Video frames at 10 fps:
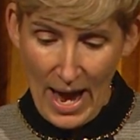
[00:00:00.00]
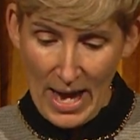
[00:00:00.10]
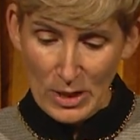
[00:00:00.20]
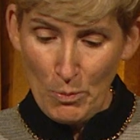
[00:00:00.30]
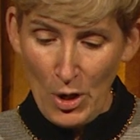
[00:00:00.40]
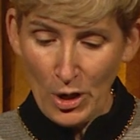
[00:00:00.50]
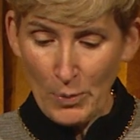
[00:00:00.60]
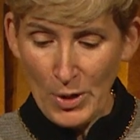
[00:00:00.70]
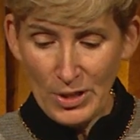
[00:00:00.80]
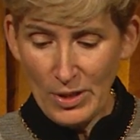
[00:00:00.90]
as Merck
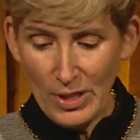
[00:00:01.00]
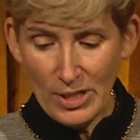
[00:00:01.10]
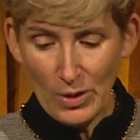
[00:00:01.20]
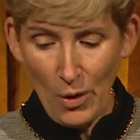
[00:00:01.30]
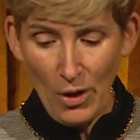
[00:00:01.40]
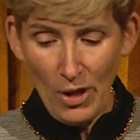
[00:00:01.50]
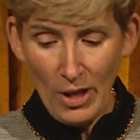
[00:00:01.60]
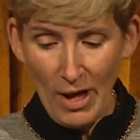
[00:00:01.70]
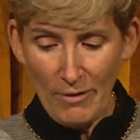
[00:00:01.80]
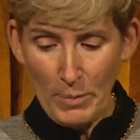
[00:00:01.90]
pursued its
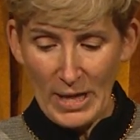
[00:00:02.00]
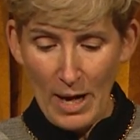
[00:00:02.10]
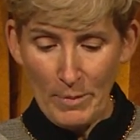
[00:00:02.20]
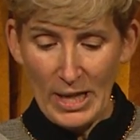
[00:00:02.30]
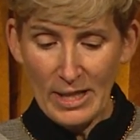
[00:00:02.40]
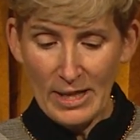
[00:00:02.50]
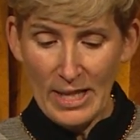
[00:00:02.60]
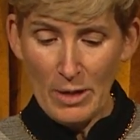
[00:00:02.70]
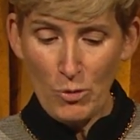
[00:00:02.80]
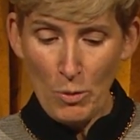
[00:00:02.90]
goal of becoming
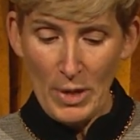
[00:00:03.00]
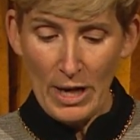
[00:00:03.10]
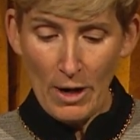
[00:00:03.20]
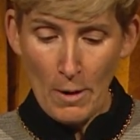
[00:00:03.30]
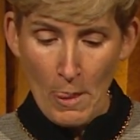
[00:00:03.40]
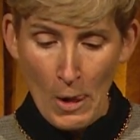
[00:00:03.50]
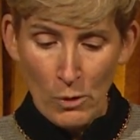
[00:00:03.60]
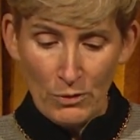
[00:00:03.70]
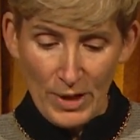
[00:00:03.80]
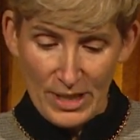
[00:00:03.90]
the premier
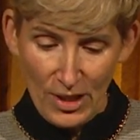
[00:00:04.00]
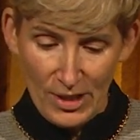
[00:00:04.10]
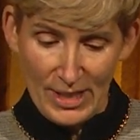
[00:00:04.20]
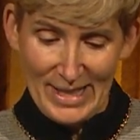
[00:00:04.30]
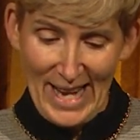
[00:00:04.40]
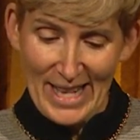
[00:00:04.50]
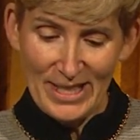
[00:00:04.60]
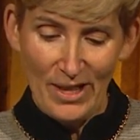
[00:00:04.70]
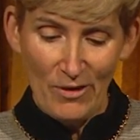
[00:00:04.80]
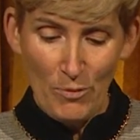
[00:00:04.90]

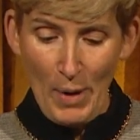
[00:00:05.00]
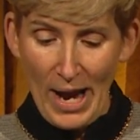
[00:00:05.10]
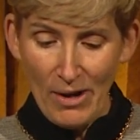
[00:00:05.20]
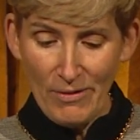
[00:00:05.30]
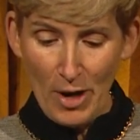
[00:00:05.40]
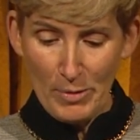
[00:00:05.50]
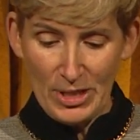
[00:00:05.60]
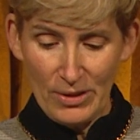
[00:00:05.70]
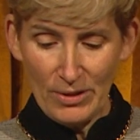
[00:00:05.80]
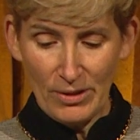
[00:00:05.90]
research-intensive
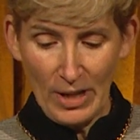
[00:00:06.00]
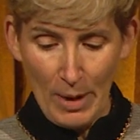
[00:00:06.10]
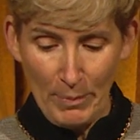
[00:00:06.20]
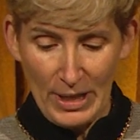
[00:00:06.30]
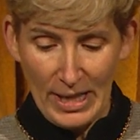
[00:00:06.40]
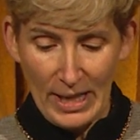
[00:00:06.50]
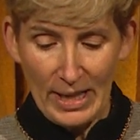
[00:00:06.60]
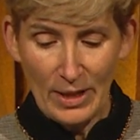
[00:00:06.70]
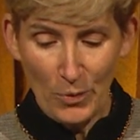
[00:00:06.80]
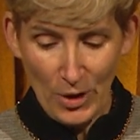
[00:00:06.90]
biopharmaceutical company
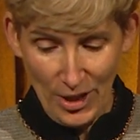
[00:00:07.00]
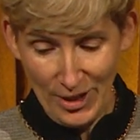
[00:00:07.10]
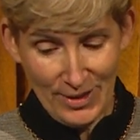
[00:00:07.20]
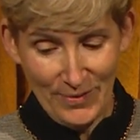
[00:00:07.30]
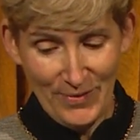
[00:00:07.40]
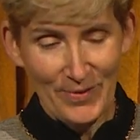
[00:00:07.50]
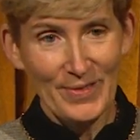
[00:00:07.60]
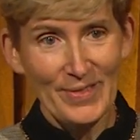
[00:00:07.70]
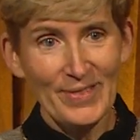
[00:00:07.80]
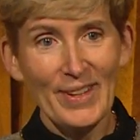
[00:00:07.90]
in the world.
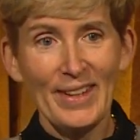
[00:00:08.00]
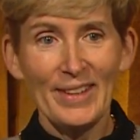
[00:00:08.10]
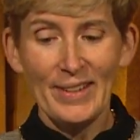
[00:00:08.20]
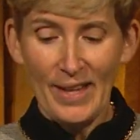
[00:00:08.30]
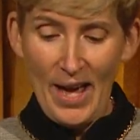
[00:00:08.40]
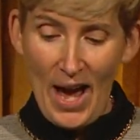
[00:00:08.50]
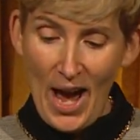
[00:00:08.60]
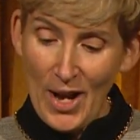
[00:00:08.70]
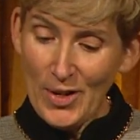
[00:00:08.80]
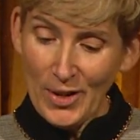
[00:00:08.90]

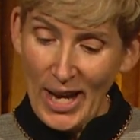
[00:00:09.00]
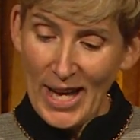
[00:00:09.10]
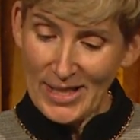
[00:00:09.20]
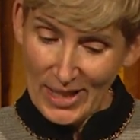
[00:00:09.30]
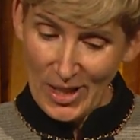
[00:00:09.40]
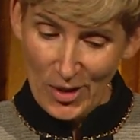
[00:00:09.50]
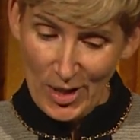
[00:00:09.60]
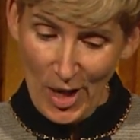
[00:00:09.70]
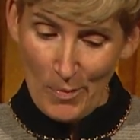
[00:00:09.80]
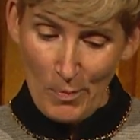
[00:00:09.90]
Under Ken's
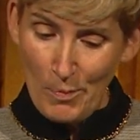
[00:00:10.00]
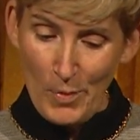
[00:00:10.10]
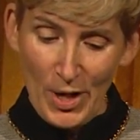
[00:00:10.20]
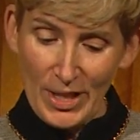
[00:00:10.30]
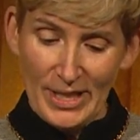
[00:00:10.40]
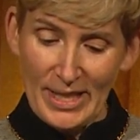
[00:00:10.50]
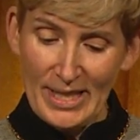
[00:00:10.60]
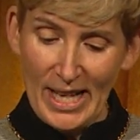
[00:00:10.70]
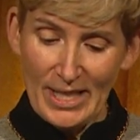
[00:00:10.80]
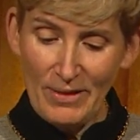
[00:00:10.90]
leadership, Merck
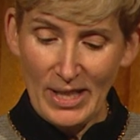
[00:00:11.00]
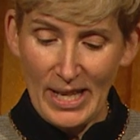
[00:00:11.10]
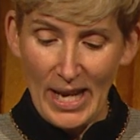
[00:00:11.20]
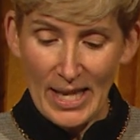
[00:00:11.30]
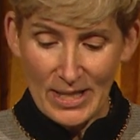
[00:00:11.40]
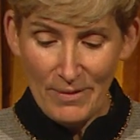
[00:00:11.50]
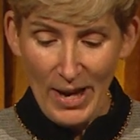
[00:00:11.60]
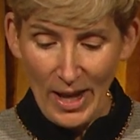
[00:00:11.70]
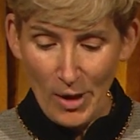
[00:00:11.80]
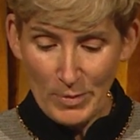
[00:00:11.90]
successfully
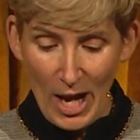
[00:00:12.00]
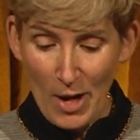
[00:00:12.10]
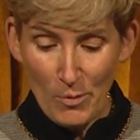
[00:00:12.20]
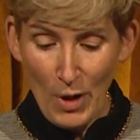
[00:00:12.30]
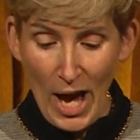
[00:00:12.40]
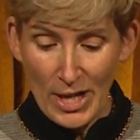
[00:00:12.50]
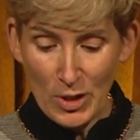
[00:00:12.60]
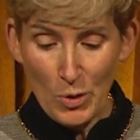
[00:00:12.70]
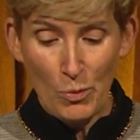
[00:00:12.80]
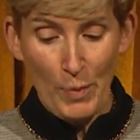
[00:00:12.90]
developed and brought
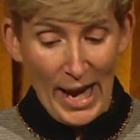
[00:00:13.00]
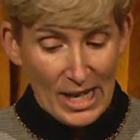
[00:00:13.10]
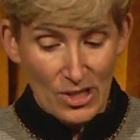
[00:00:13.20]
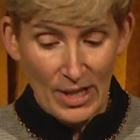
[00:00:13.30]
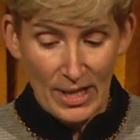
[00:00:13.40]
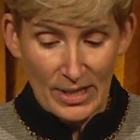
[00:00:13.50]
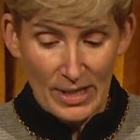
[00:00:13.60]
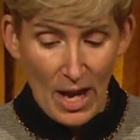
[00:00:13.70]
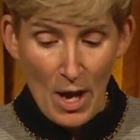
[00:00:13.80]
to patients